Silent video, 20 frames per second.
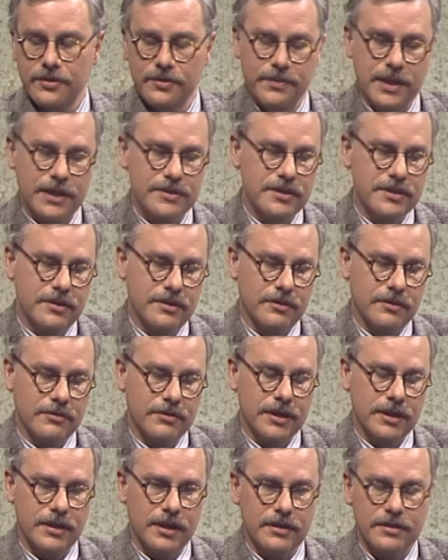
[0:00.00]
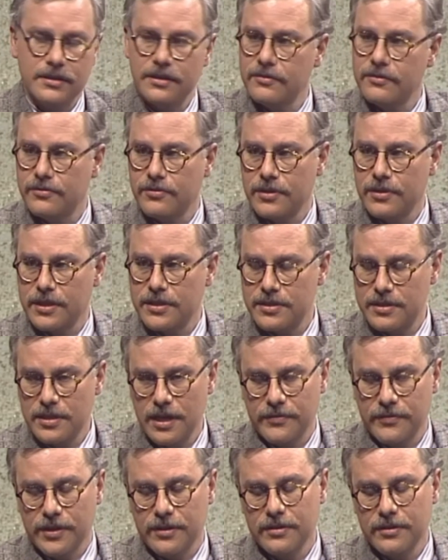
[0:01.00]
New Mexico in
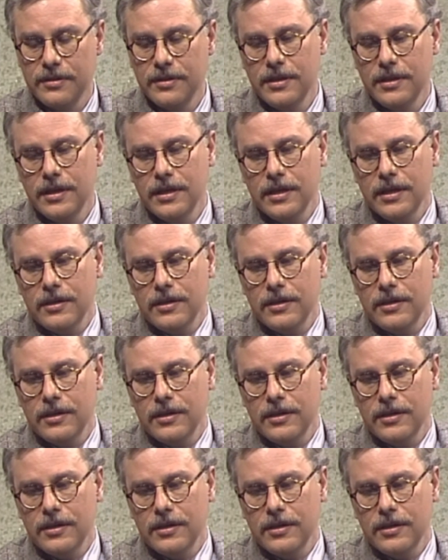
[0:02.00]
1947,